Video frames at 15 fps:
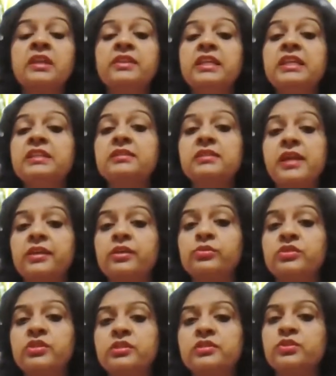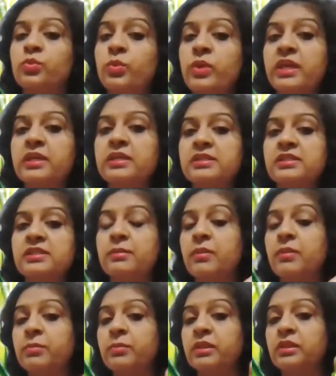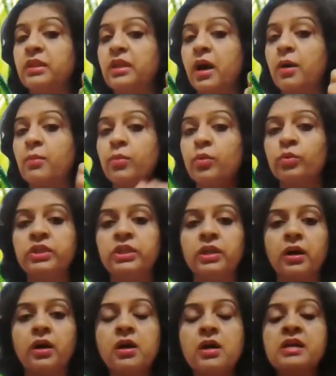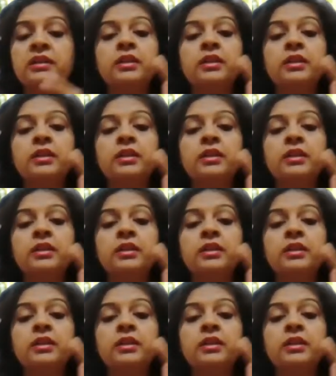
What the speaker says: These nitrogenous waste, they may be the ammonia,